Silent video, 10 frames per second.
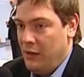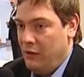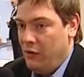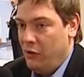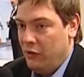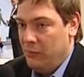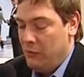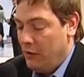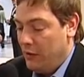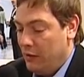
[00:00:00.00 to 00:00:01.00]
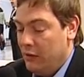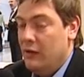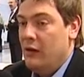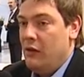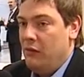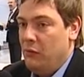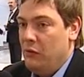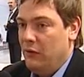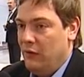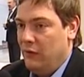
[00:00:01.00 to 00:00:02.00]
and they're going to be running
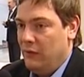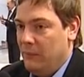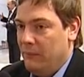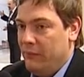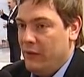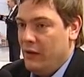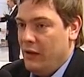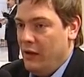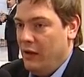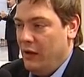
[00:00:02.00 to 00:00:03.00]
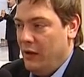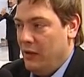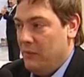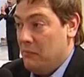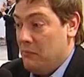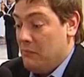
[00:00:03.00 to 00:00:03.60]
through the system. Uh,